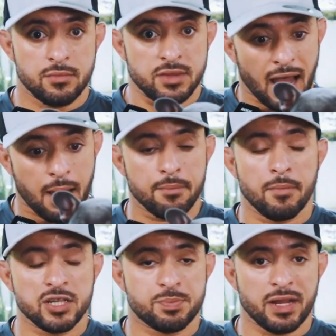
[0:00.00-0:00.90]
not
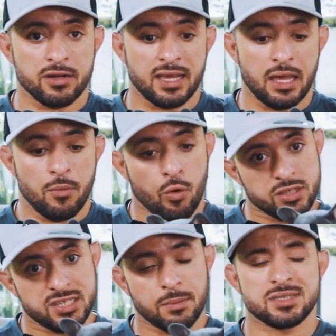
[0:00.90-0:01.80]
much bigger than him or
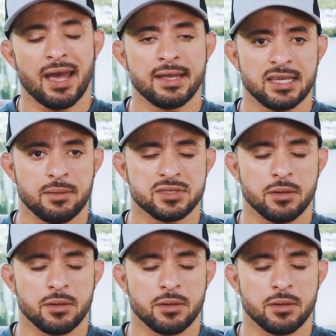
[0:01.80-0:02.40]
the same size as him,